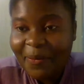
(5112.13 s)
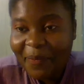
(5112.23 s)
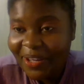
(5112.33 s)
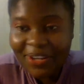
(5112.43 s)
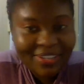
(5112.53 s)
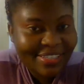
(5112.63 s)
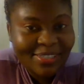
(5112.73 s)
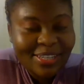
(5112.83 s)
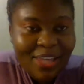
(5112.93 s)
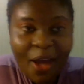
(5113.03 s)

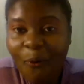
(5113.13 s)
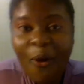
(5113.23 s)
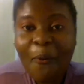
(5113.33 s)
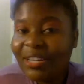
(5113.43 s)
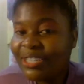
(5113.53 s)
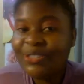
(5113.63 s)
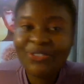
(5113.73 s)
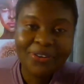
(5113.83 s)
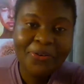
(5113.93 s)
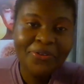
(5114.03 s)
because I, I, want to
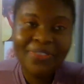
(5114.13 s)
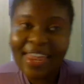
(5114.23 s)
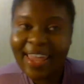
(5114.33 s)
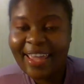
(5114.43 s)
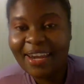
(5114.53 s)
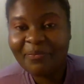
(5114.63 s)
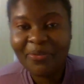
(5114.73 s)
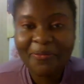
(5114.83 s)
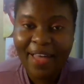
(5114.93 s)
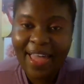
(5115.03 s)
show you that I can
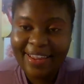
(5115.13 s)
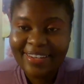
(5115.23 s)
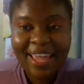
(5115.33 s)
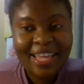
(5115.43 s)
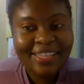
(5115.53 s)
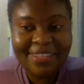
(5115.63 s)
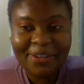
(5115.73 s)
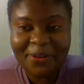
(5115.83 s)
provide. So